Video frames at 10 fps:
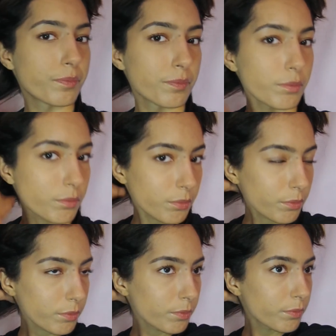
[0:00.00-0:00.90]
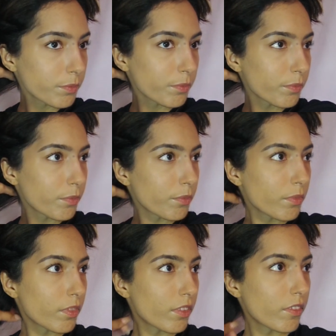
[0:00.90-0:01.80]

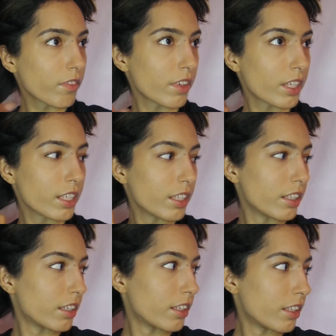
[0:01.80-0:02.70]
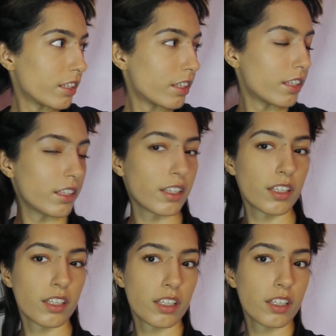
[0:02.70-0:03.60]

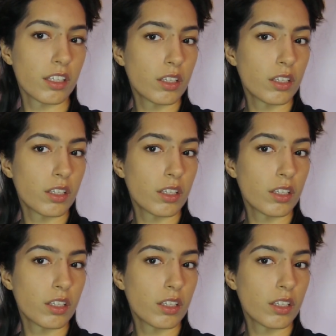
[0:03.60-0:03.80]
(silence)